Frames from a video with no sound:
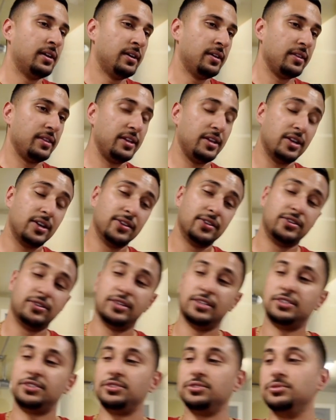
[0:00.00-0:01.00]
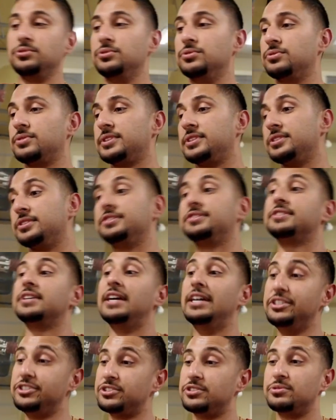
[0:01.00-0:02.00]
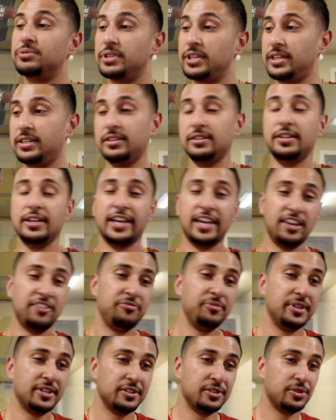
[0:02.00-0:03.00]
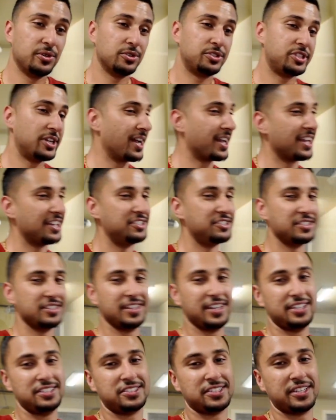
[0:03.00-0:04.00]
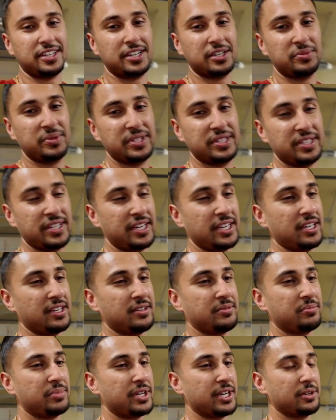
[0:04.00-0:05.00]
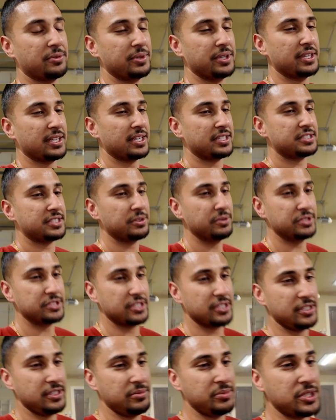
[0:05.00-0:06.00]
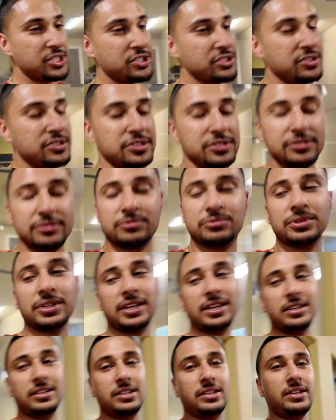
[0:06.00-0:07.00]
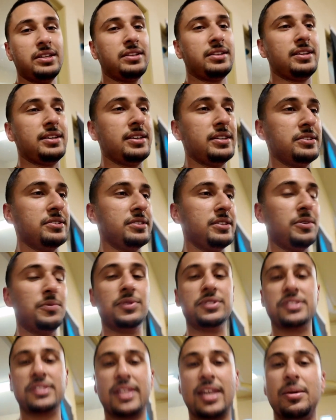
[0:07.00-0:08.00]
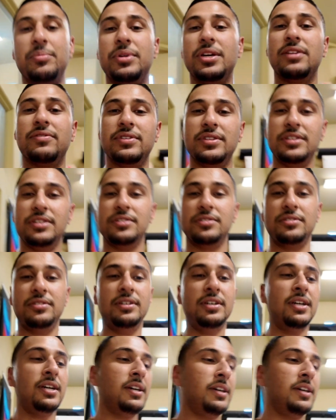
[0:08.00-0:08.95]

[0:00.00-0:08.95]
The other issue is engine related. It gave me a little check engine light scare one day, but I realized it was emissions related and it wasn't that big of a deal.